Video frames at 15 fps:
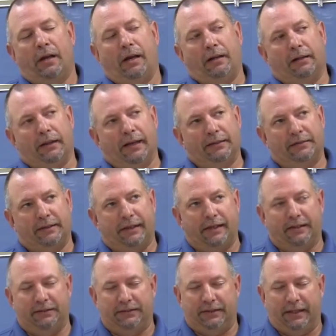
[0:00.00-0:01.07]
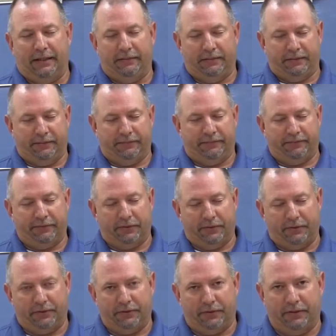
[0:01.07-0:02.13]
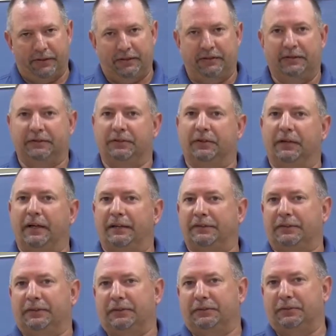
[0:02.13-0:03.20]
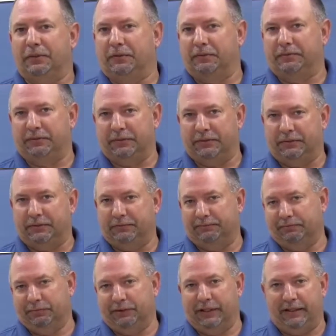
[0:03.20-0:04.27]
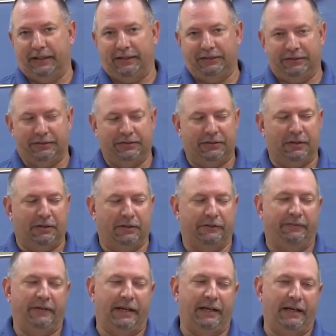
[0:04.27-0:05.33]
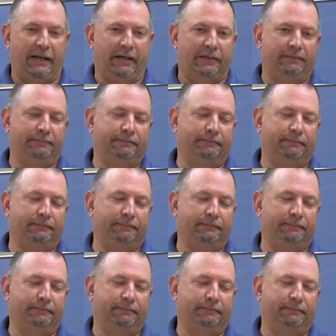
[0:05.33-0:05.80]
and the last thing I designed was a full authority digital engine control for jet engines called a FADEC.